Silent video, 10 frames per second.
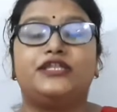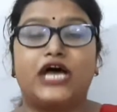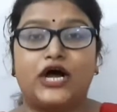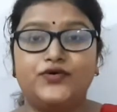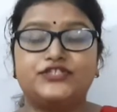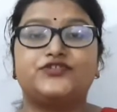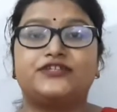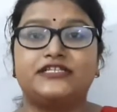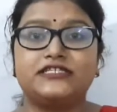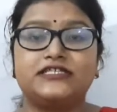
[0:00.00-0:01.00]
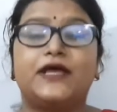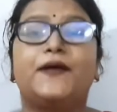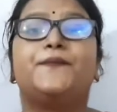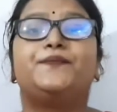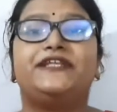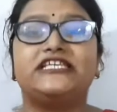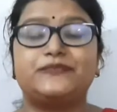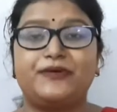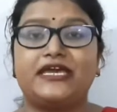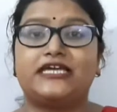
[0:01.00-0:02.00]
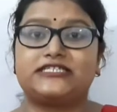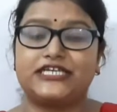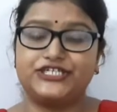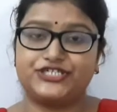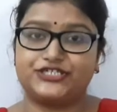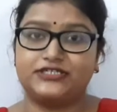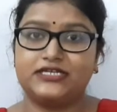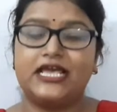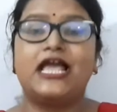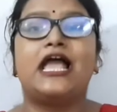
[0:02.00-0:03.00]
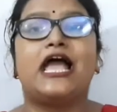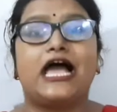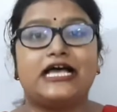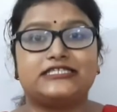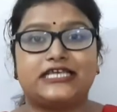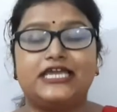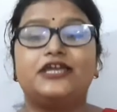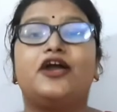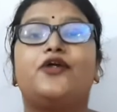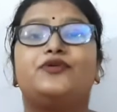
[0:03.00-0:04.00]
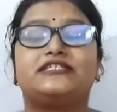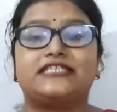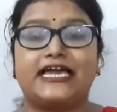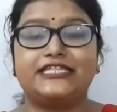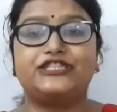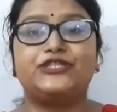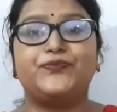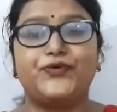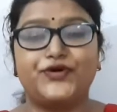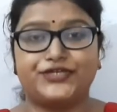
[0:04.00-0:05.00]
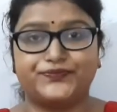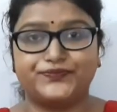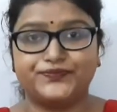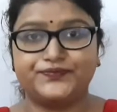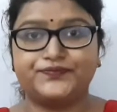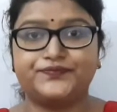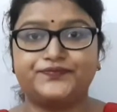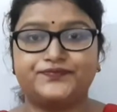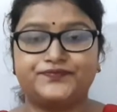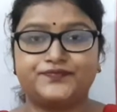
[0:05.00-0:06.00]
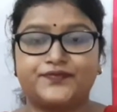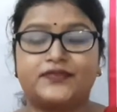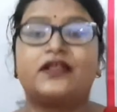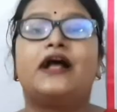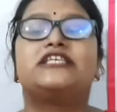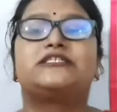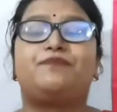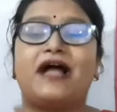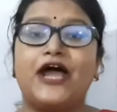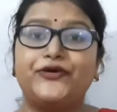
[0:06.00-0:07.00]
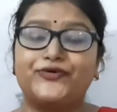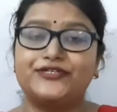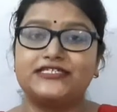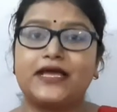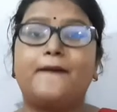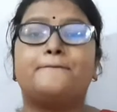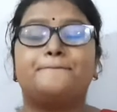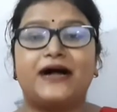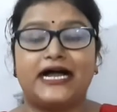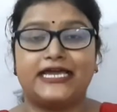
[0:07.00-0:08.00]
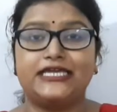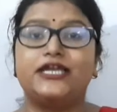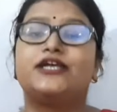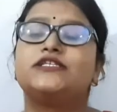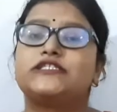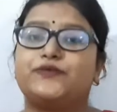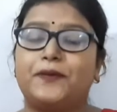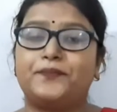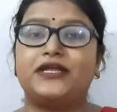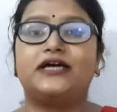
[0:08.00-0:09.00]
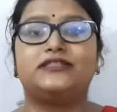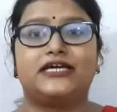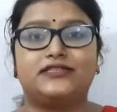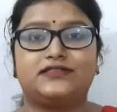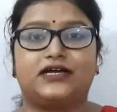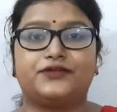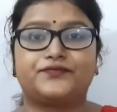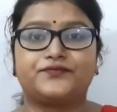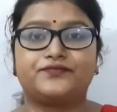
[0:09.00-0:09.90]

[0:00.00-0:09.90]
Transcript: Now, students, please pay attention as I recite the poem. Sparrows by Swapna Datta.